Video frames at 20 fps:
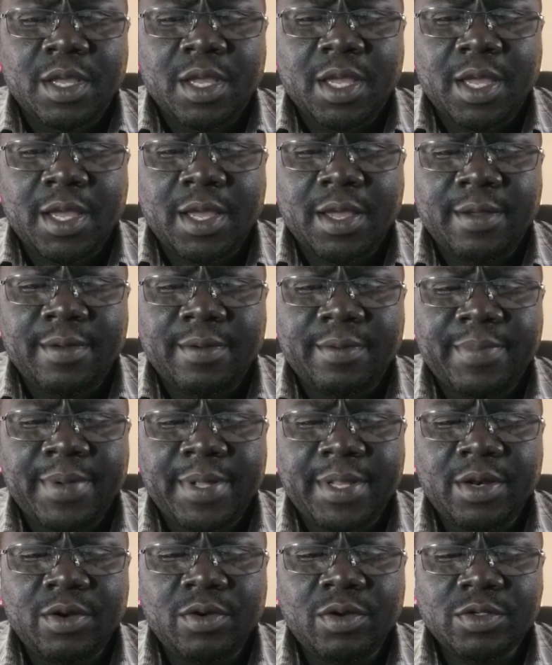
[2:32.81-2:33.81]

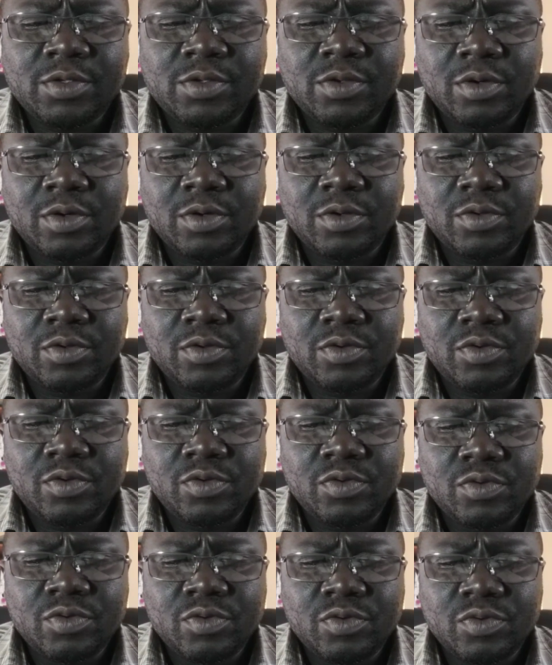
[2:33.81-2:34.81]
But then also
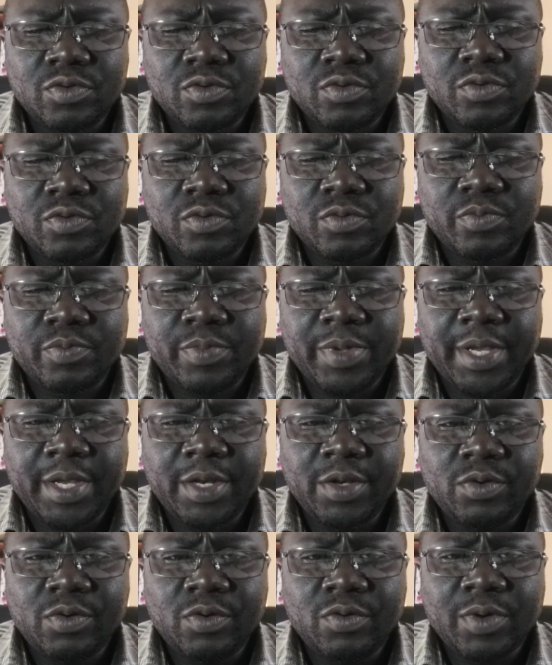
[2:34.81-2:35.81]
you
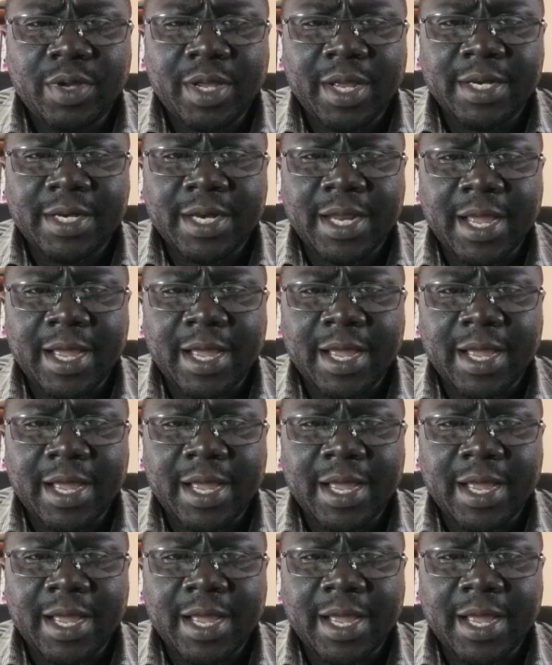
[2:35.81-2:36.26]
begin to look at